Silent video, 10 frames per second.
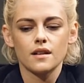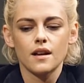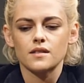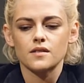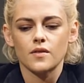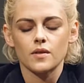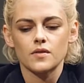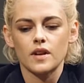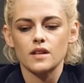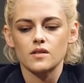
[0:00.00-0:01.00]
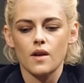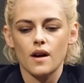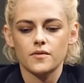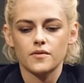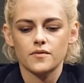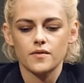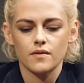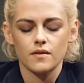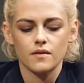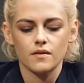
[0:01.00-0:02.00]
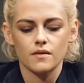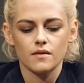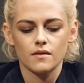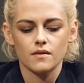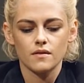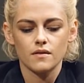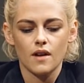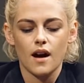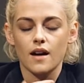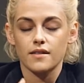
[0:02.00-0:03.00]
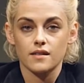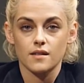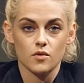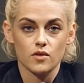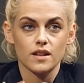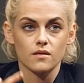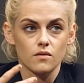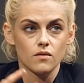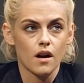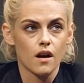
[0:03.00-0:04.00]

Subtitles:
Yeah, it's funny because you have, I think that Maureen